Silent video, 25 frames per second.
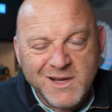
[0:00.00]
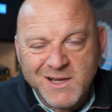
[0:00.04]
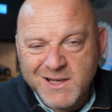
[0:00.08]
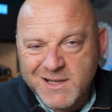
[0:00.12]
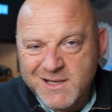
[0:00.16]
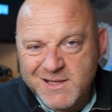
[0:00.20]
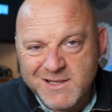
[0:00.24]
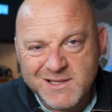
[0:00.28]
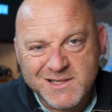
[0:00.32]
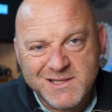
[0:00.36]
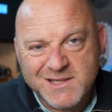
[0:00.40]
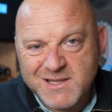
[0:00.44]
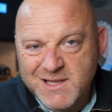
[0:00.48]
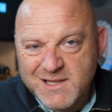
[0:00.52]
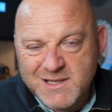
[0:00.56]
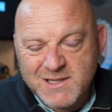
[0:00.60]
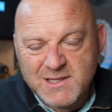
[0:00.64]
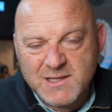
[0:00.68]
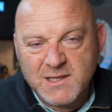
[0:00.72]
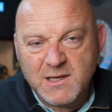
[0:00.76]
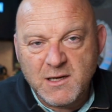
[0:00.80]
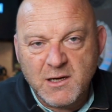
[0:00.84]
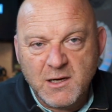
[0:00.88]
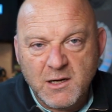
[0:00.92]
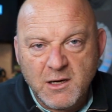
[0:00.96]

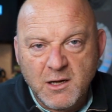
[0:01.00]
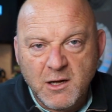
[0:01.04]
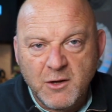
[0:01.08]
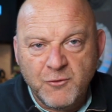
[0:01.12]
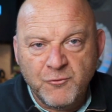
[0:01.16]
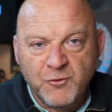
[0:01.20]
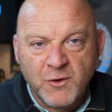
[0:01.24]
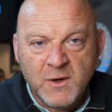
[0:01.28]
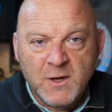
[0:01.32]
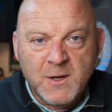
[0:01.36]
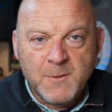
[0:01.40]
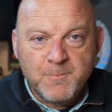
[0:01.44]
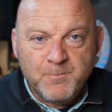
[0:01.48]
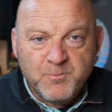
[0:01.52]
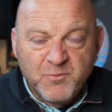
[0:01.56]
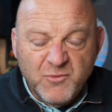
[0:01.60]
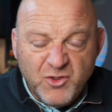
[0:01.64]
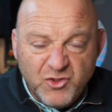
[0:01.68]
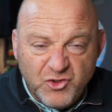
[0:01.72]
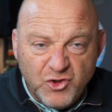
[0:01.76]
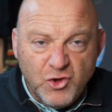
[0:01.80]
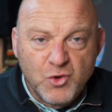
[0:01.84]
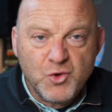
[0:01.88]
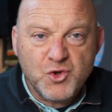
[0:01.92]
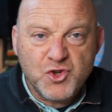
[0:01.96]
consistent enough
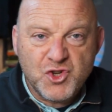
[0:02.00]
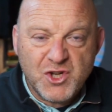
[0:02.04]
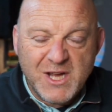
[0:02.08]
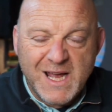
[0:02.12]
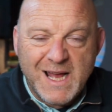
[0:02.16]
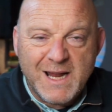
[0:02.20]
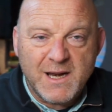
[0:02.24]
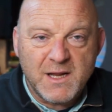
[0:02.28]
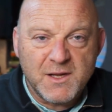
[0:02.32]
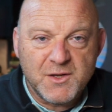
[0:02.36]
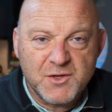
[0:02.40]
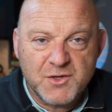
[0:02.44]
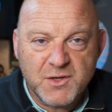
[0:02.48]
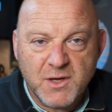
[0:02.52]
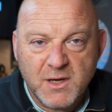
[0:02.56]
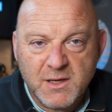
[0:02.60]
to challenge,